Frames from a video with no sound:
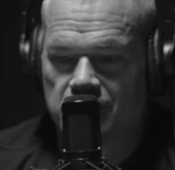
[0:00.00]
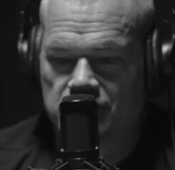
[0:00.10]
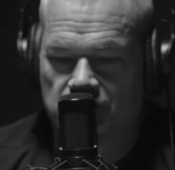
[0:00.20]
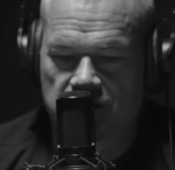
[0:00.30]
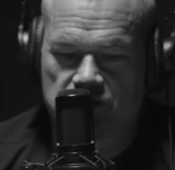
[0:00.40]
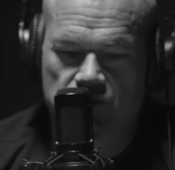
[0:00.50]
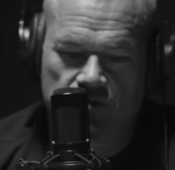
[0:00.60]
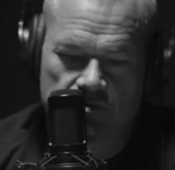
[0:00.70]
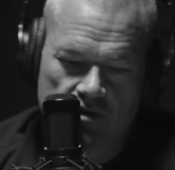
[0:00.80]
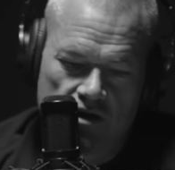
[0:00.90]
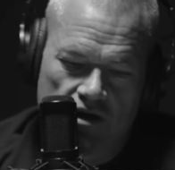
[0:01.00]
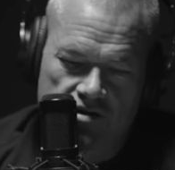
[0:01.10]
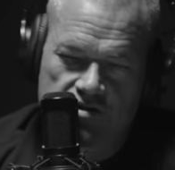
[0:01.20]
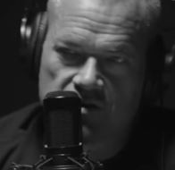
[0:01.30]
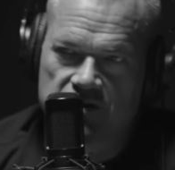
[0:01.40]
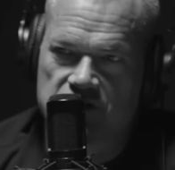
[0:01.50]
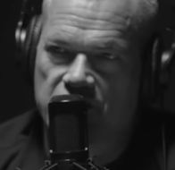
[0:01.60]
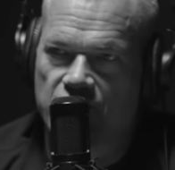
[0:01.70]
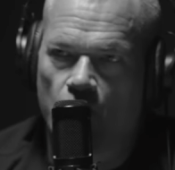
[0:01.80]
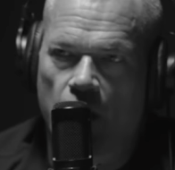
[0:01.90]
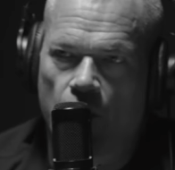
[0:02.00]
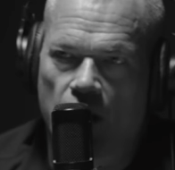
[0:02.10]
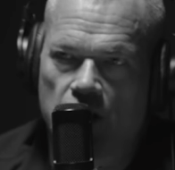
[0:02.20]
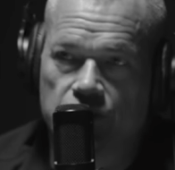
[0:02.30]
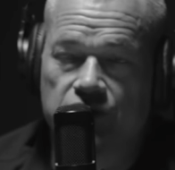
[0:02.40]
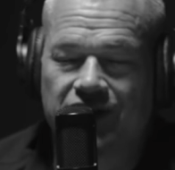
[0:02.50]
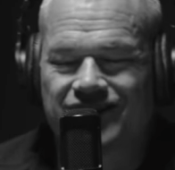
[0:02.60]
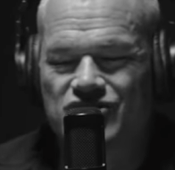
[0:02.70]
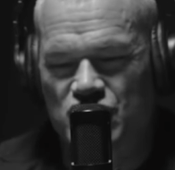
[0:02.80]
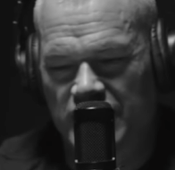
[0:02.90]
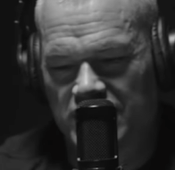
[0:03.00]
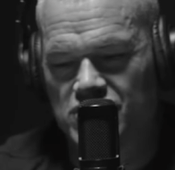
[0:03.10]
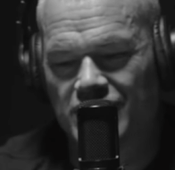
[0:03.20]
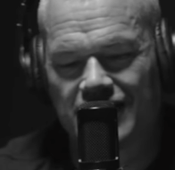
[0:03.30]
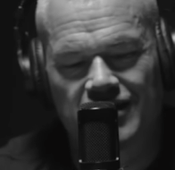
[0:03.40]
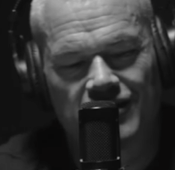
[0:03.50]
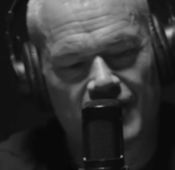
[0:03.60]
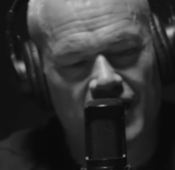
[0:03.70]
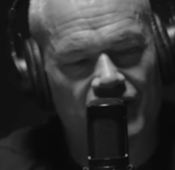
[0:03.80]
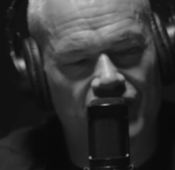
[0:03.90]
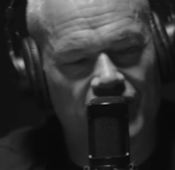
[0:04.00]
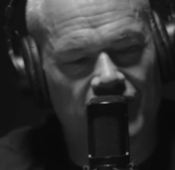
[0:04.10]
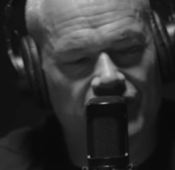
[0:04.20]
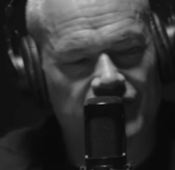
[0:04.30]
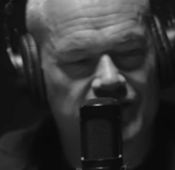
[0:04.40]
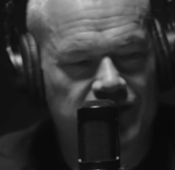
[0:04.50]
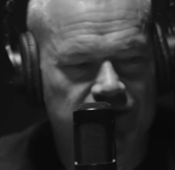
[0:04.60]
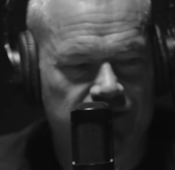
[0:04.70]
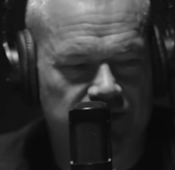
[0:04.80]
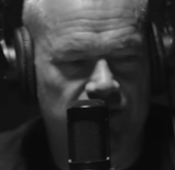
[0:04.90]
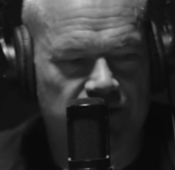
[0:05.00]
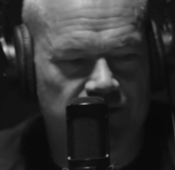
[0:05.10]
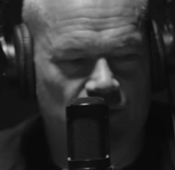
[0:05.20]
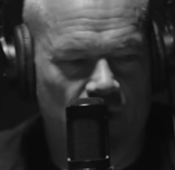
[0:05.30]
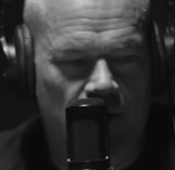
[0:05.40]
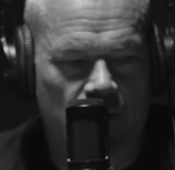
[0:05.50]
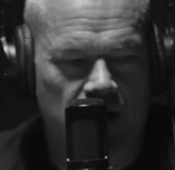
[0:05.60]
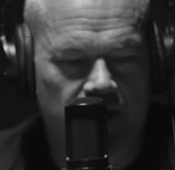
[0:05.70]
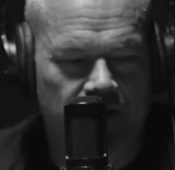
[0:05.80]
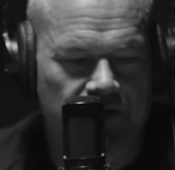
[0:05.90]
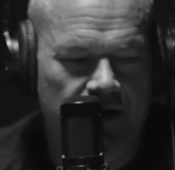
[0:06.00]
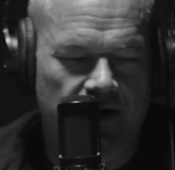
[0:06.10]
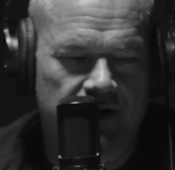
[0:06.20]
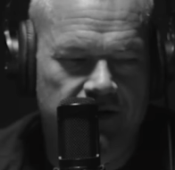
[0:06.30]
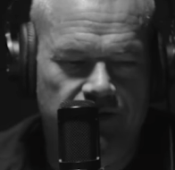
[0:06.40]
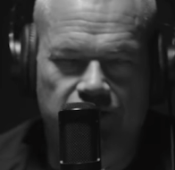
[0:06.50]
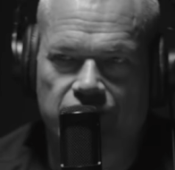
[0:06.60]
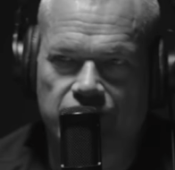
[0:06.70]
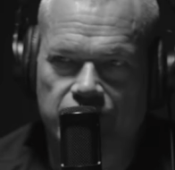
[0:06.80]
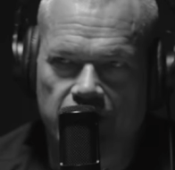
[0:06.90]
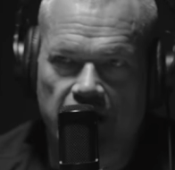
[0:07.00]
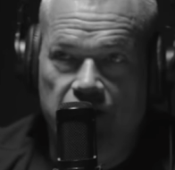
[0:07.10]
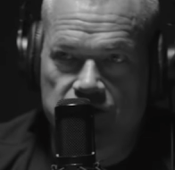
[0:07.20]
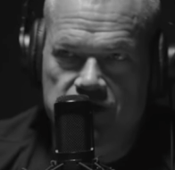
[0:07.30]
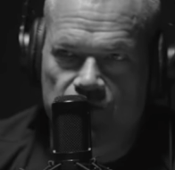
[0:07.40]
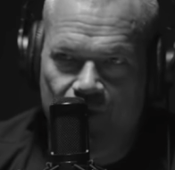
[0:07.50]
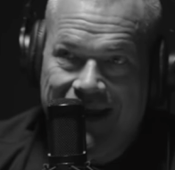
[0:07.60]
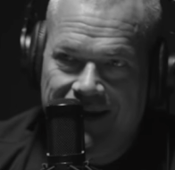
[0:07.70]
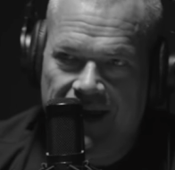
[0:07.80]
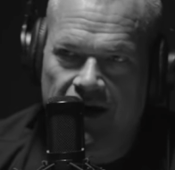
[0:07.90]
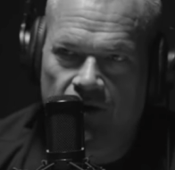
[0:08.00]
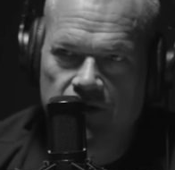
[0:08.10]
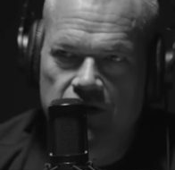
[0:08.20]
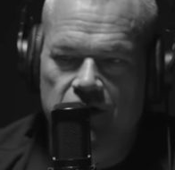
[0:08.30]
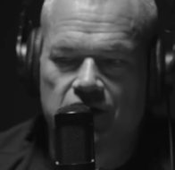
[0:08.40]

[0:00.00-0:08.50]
Boom. So that's cool. Also, you can get this stuff at Wawa. You can get the drinks. You can get you go into Wawa and you're like, oh, I need a little energy right now,